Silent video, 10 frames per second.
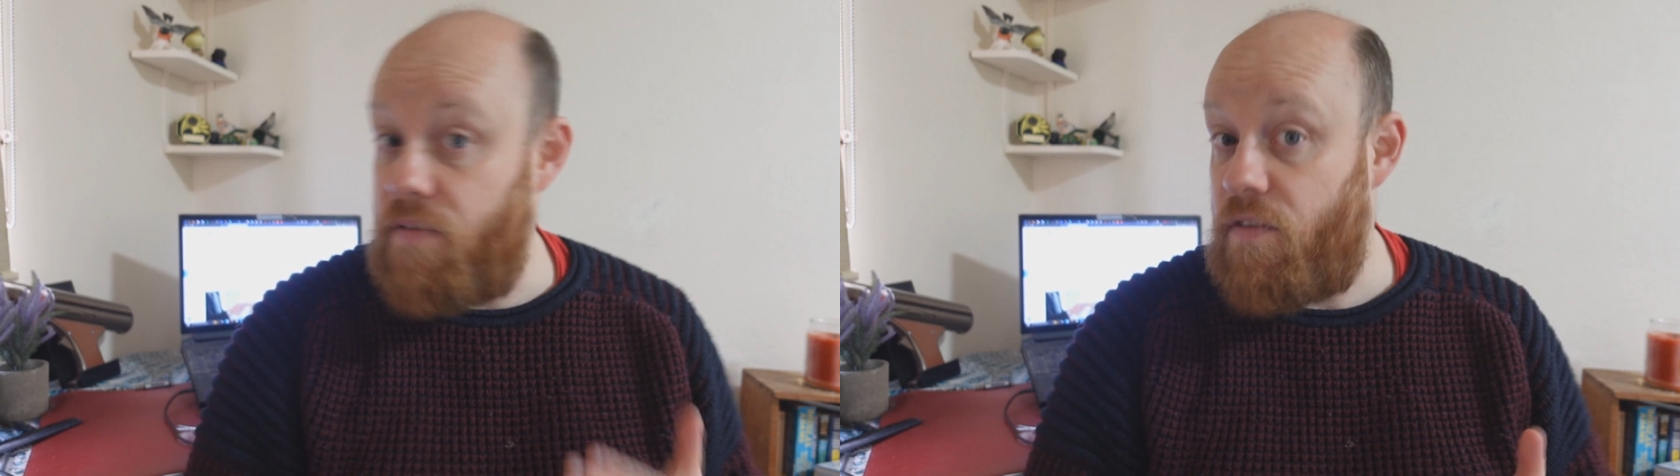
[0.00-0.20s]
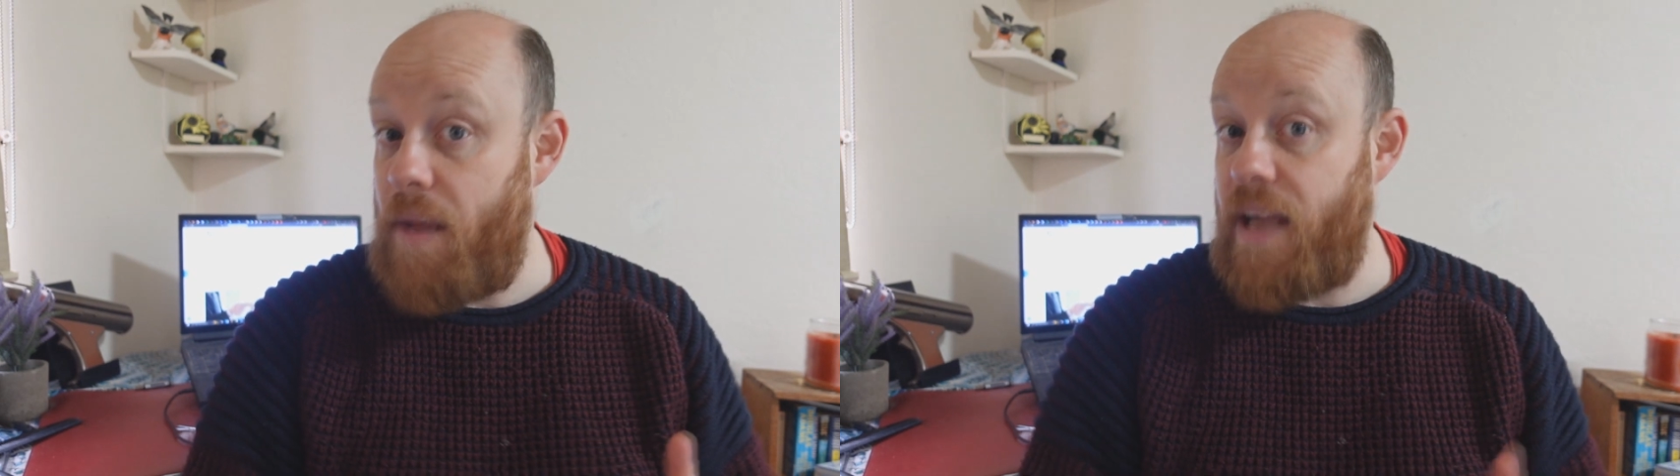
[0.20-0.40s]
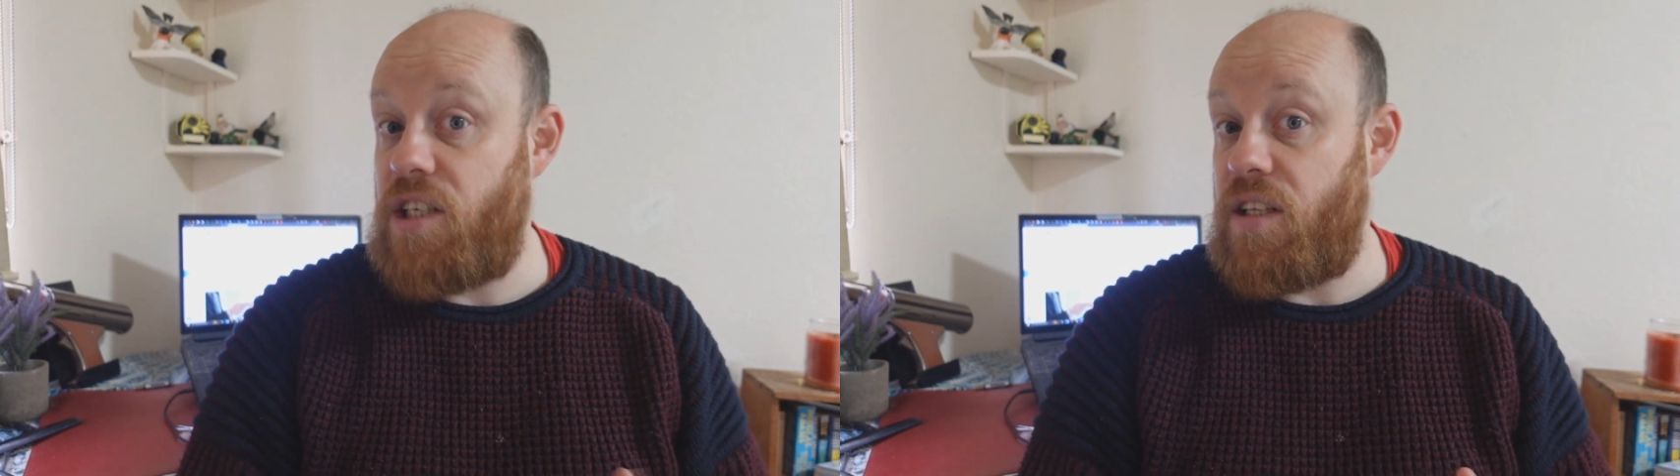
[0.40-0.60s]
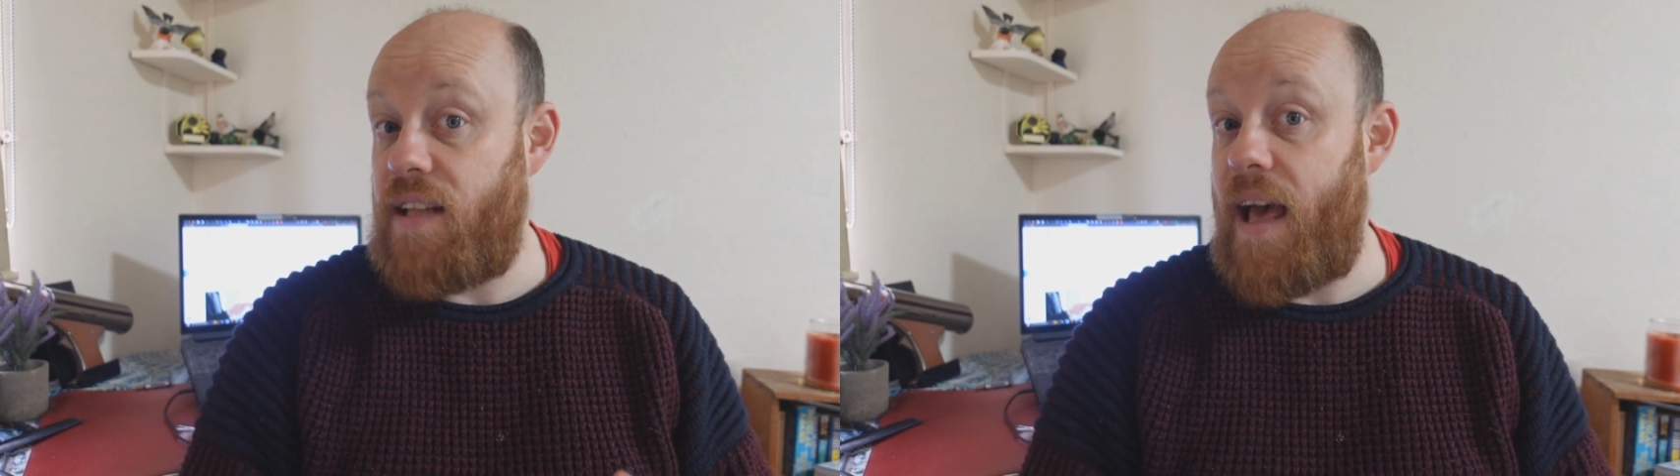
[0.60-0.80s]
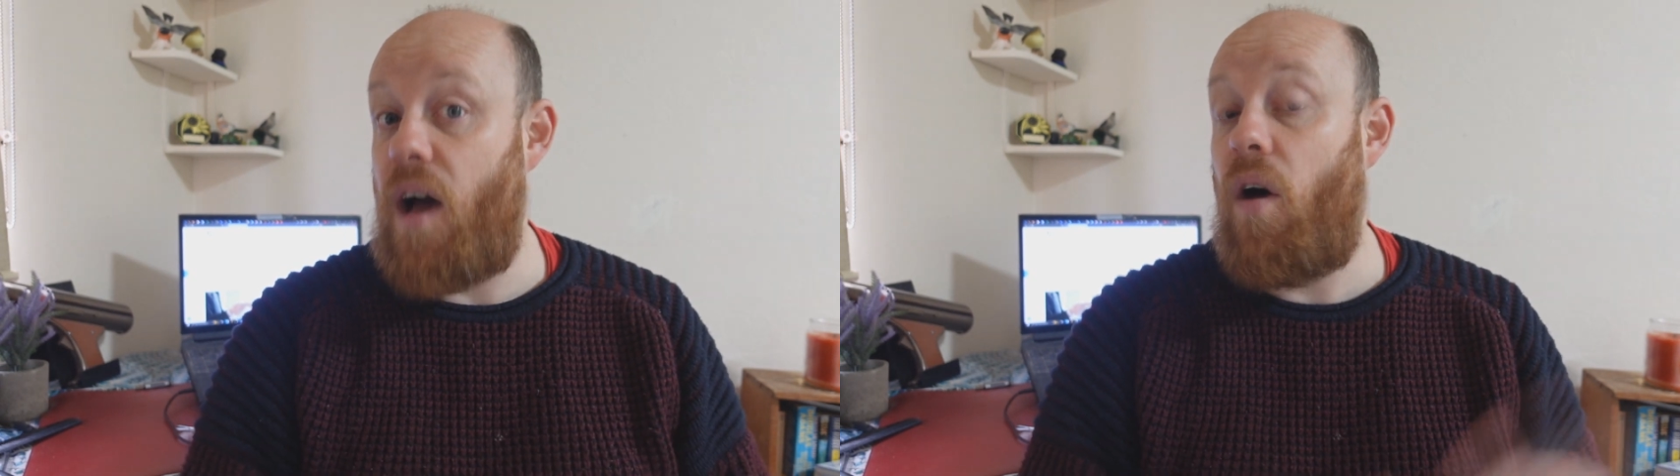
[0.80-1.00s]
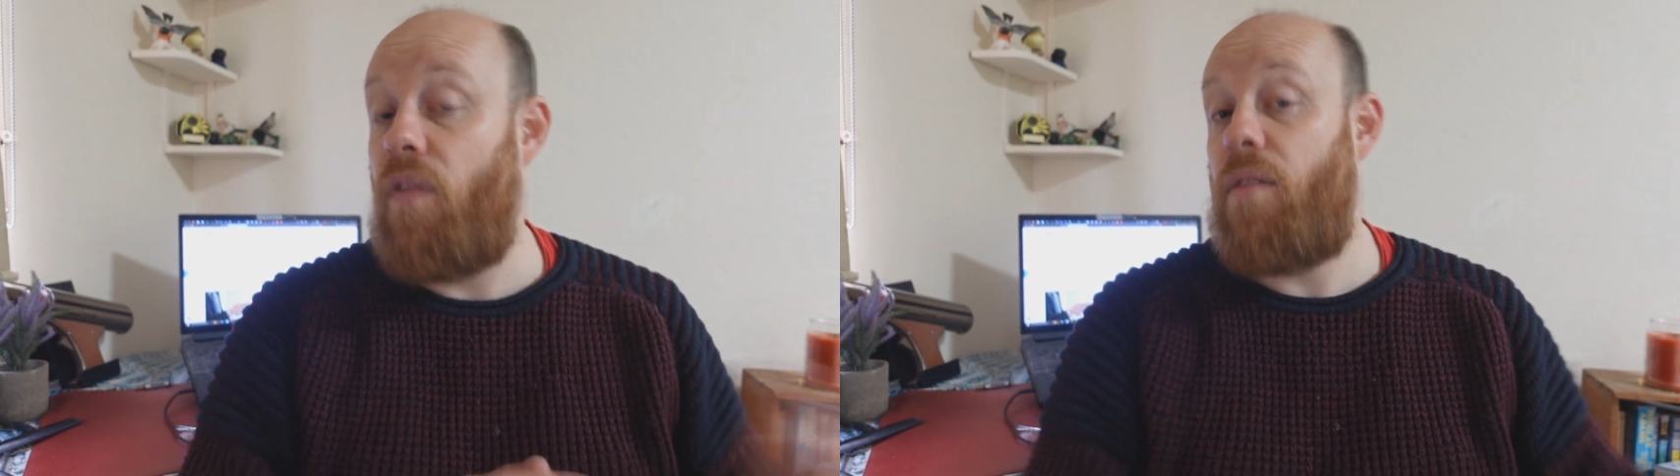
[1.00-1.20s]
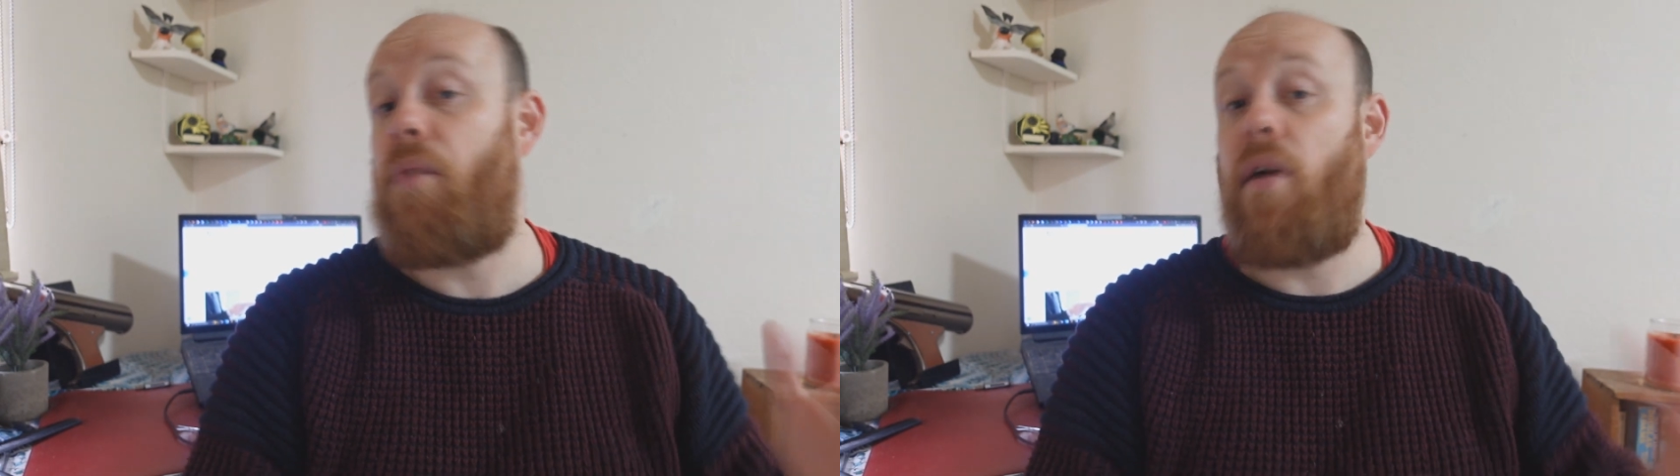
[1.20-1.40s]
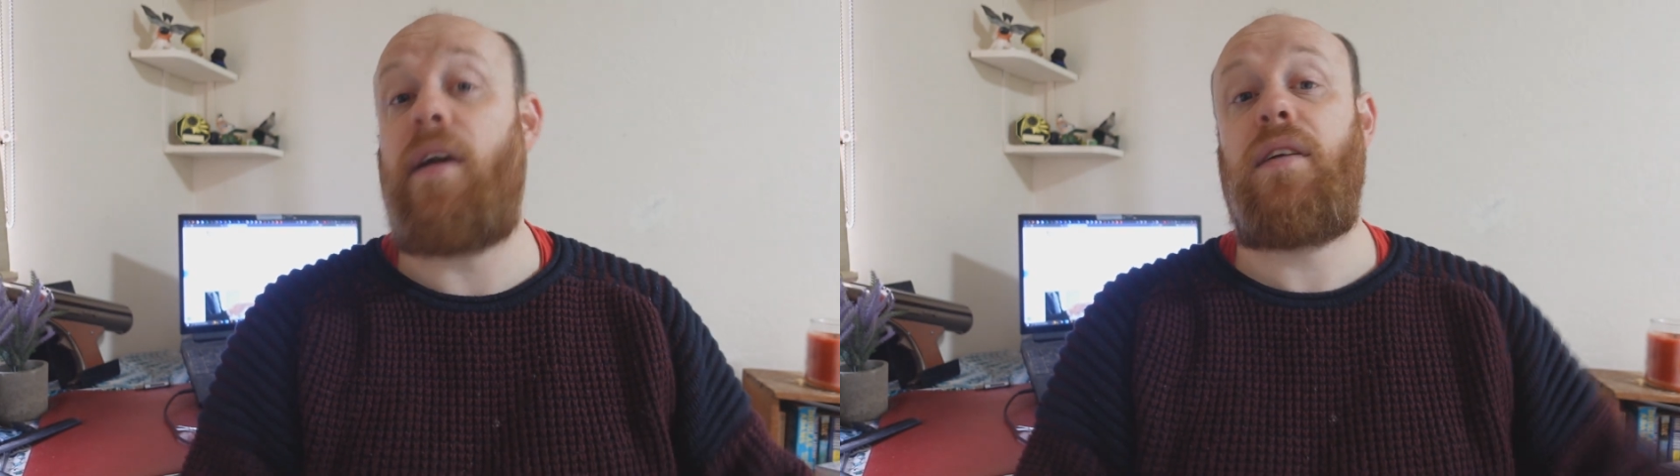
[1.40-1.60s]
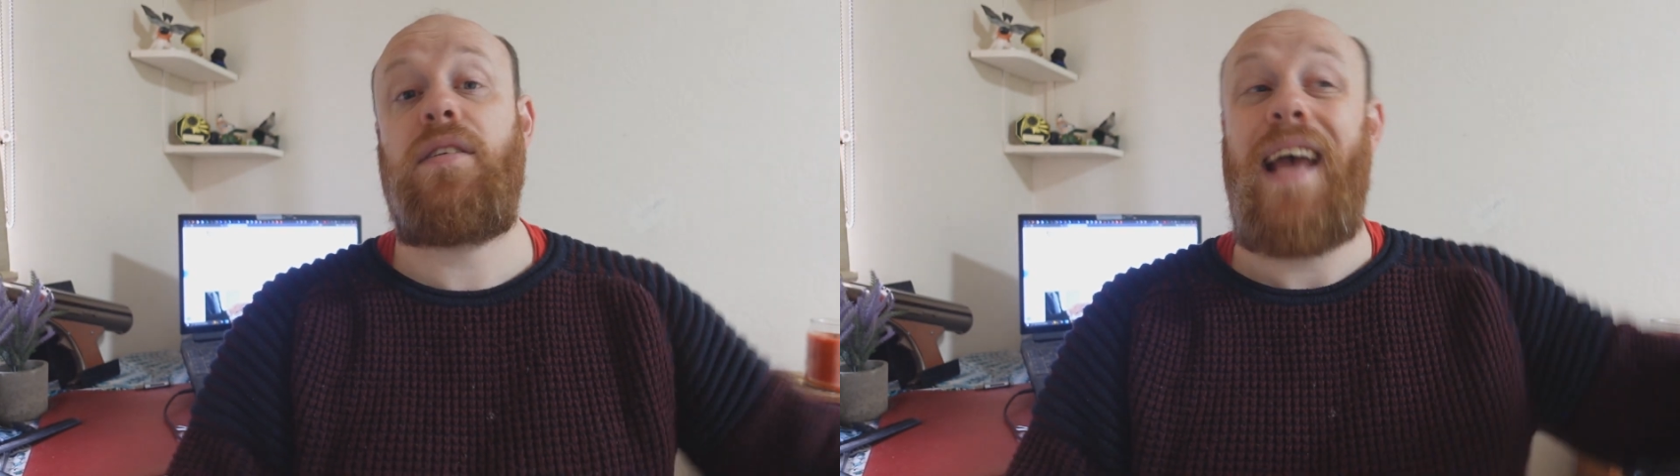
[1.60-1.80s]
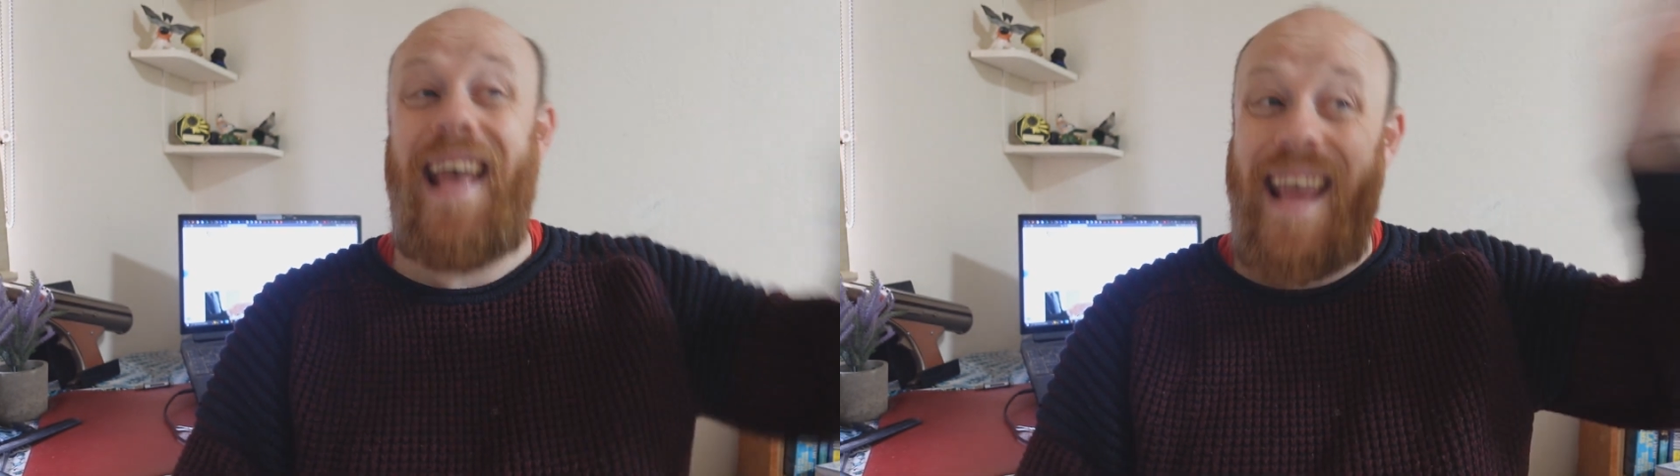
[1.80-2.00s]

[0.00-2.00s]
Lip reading: information there on the product